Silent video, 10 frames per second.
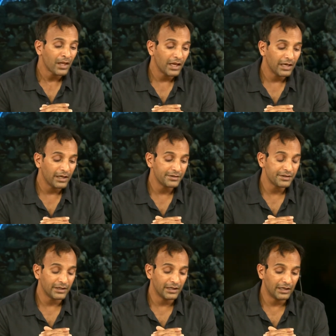
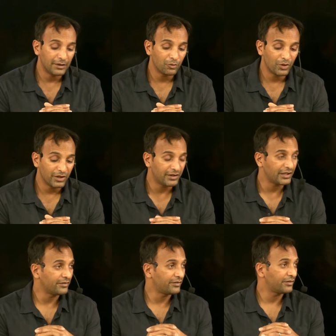And one of the
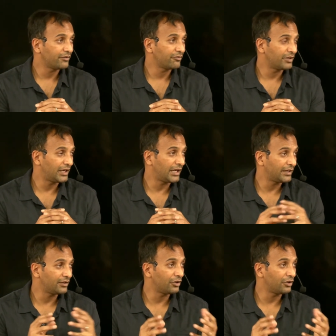things that I had to